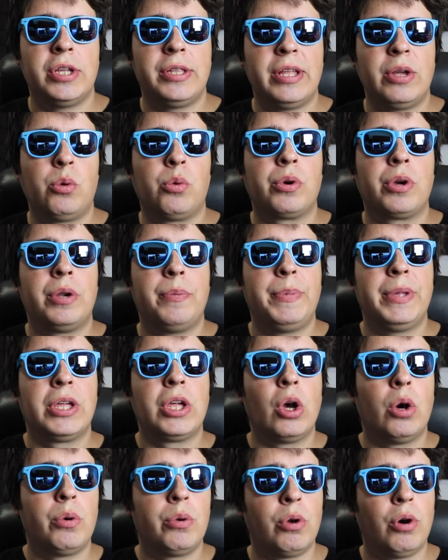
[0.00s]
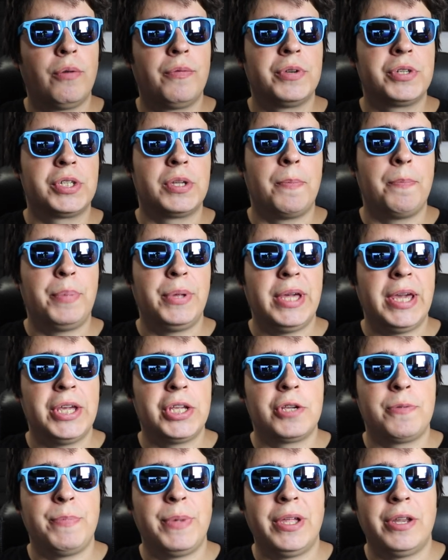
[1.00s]
and then we're gonna be going over some
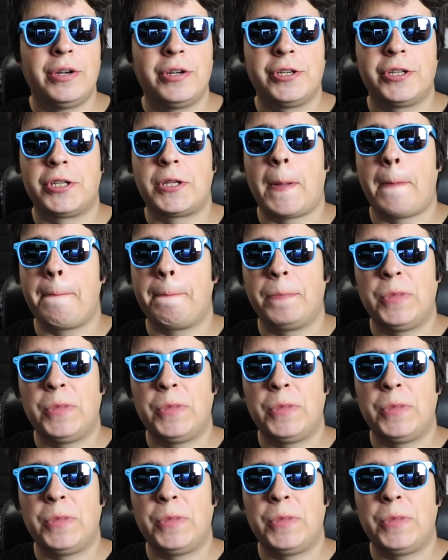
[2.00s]
pH meters,